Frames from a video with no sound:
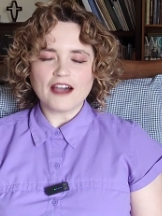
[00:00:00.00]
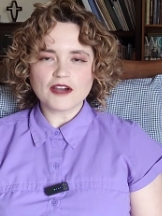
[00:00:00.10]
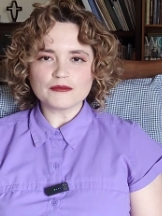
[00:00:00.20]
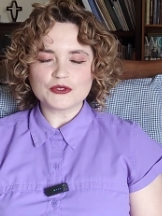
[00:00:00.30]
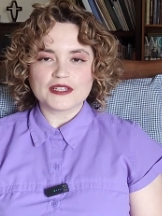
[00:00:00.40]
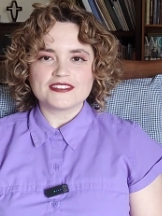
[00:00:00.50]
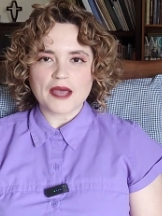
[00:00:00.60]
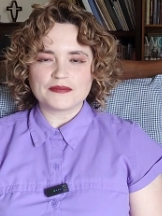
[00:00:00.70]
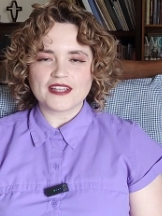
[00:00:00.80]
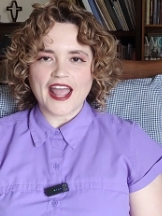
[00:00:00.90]
I've come to
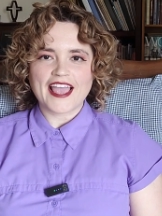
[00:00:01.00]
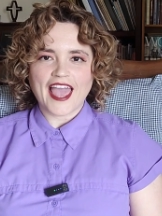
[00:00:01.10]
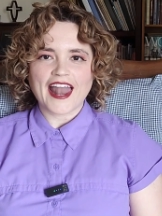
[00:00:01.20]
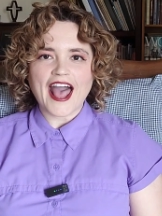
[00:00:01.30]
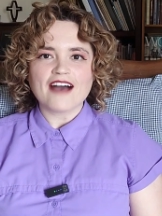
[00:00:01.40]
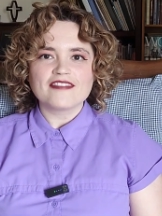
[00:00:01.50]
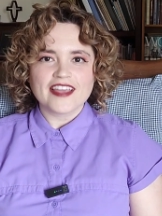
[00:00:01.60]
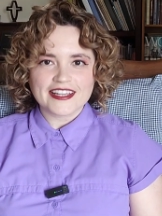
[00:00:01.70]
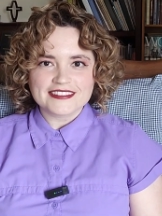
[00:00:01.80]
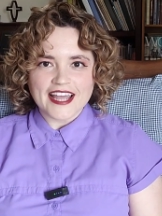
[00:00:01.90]
accept that I can't have
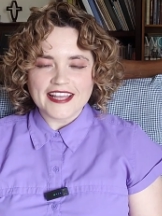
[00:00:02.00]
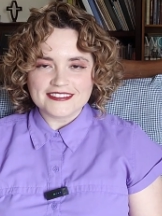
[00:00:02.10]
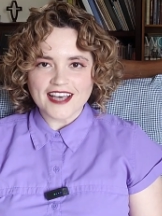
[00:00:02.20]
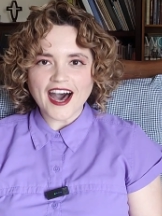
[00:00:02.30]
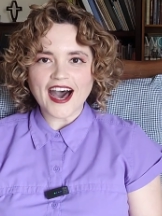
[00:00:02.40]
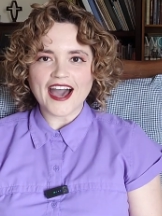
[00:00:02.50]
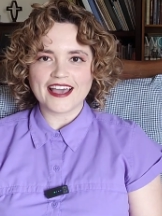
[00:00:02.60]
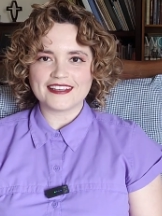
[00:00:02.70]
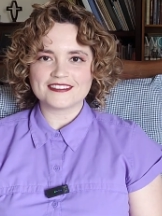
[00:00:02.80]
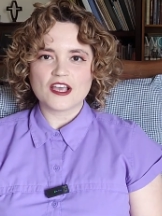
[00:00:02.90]
the intense
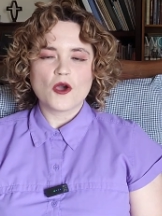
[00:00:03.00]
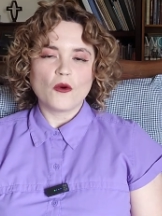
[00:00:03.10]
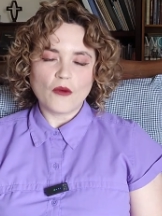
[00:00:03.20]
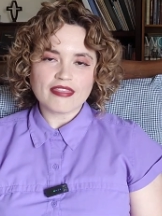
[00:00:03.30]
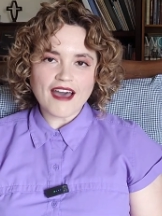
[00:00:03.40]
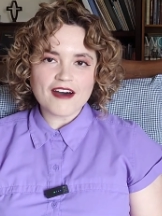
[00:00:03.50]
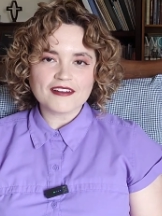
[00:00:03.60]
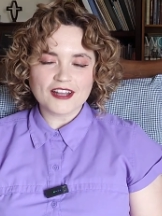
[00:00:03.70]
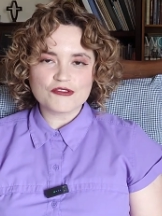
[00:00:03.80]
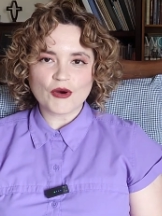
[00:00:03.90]
highs
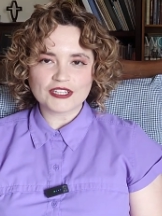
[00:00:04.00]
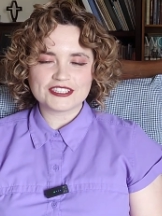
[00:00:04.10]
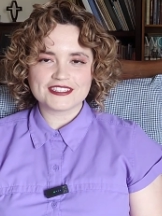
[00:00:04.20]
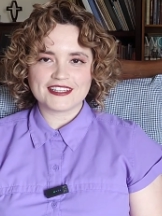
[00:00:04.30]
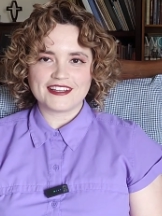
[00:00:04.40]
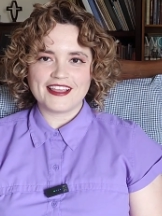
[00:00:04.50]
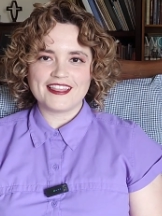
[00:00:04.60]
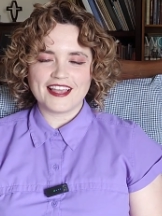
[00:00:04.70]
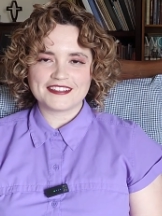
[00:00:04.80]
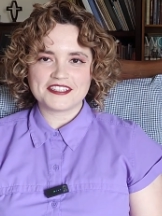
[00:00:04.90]
without,
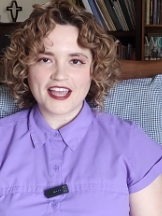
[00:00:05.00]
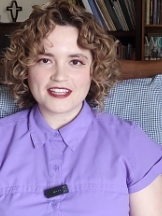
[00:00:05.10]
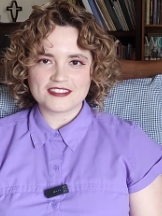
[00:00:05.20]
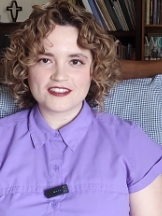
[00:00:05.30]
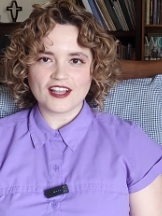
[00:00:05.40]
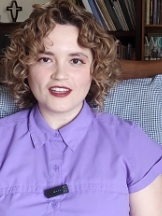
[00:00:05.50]
unfortunately, the intense